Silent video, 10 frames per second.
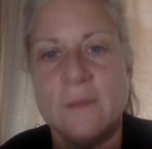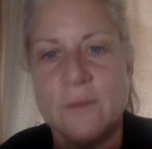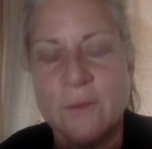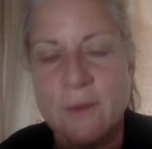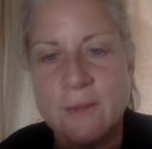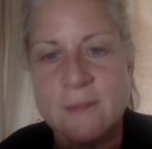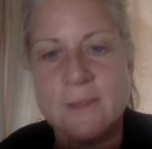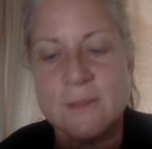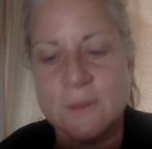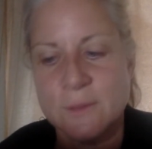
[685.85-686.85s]
for us
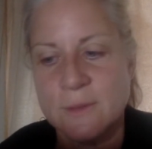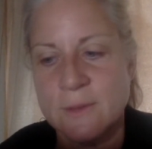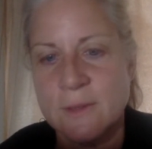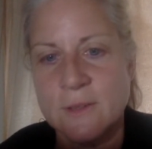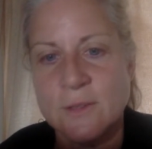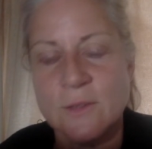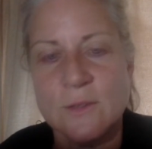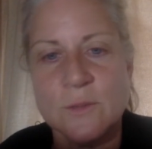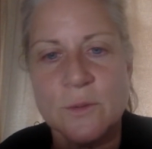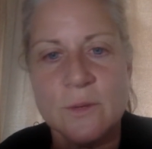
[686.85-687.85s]
to
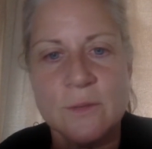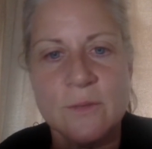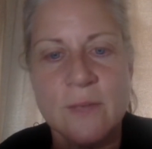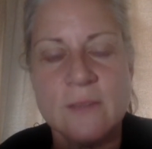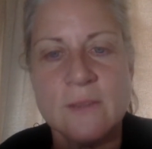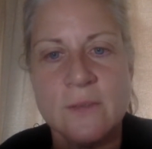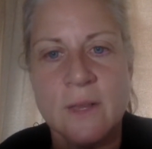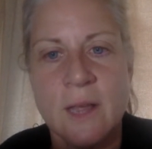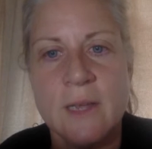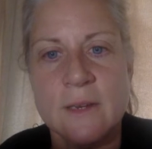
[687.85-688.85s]
turn toward the face of the
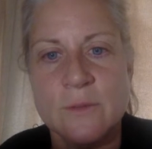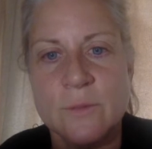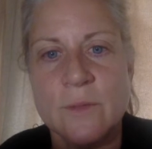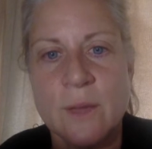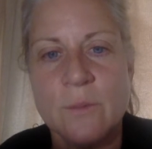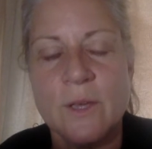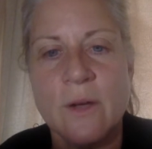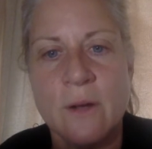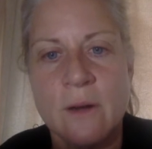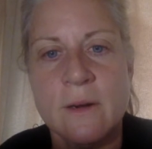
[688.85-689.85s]
light that we
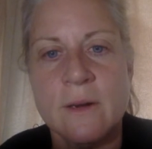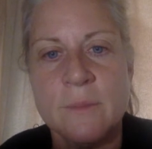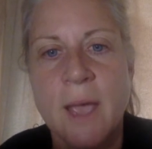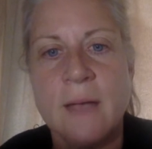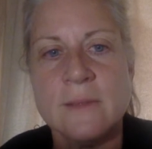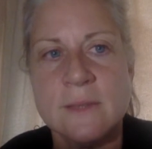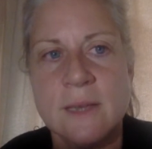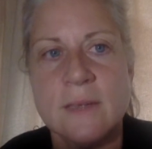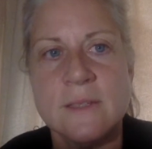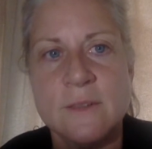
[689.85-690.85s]
are, past
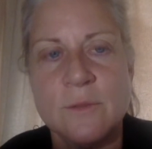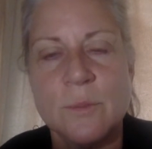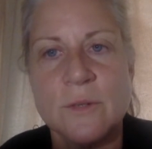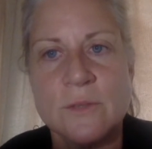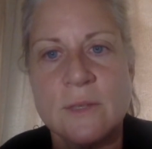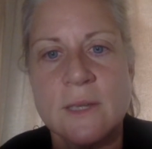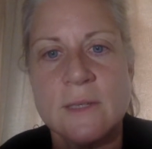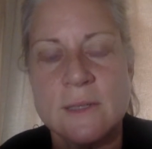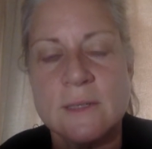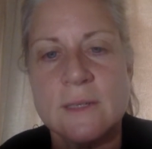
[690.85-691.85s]
the idea of a personal
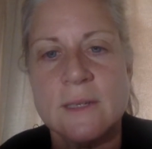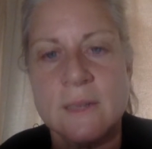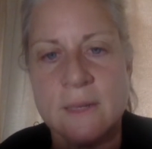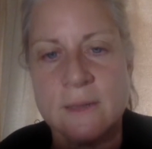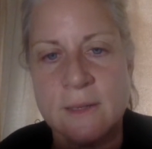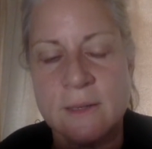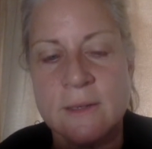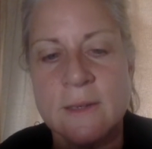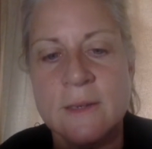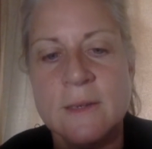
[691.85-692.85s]
identity, and
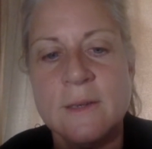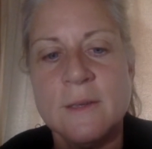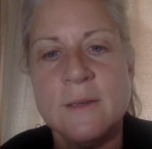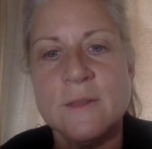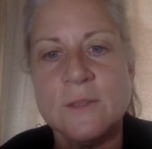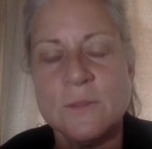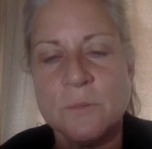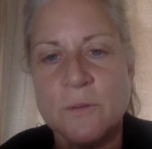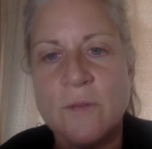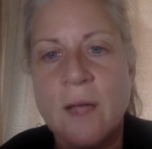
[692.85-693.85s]
then just
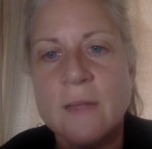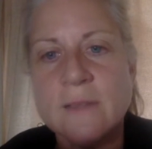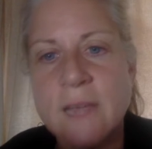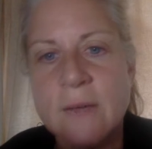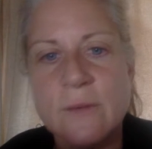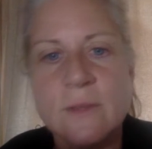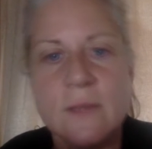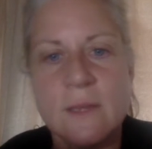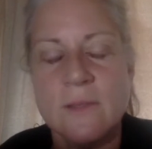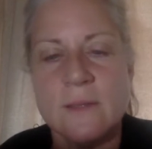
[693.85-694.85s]
provides
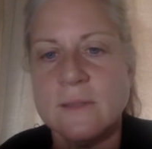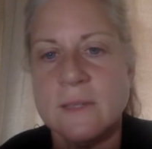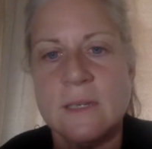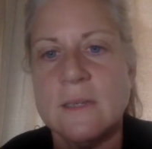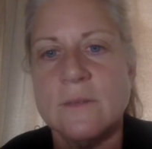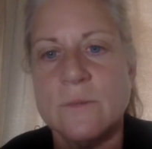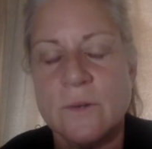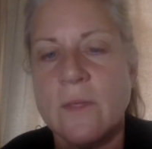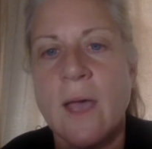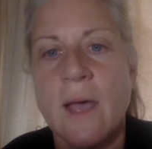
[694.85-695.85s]
everything that's needed
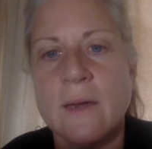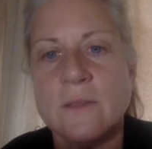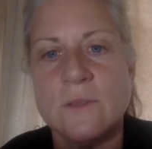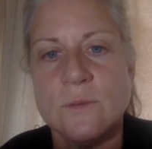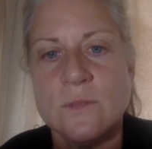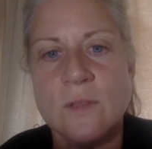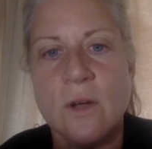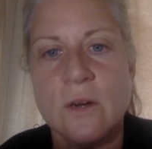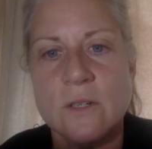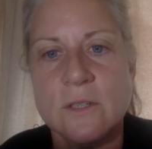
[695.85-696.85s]
for that as soon as the
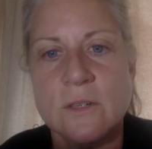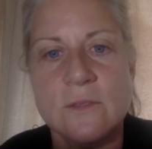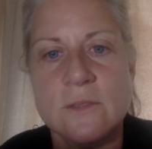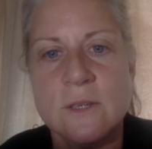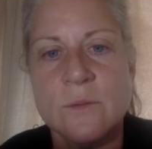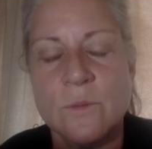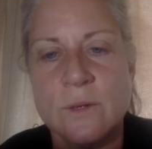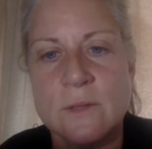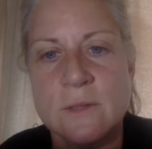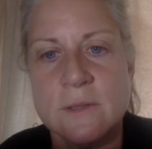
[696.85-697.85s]
heart turns
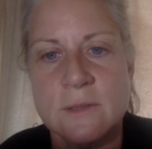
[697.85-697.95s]
inward.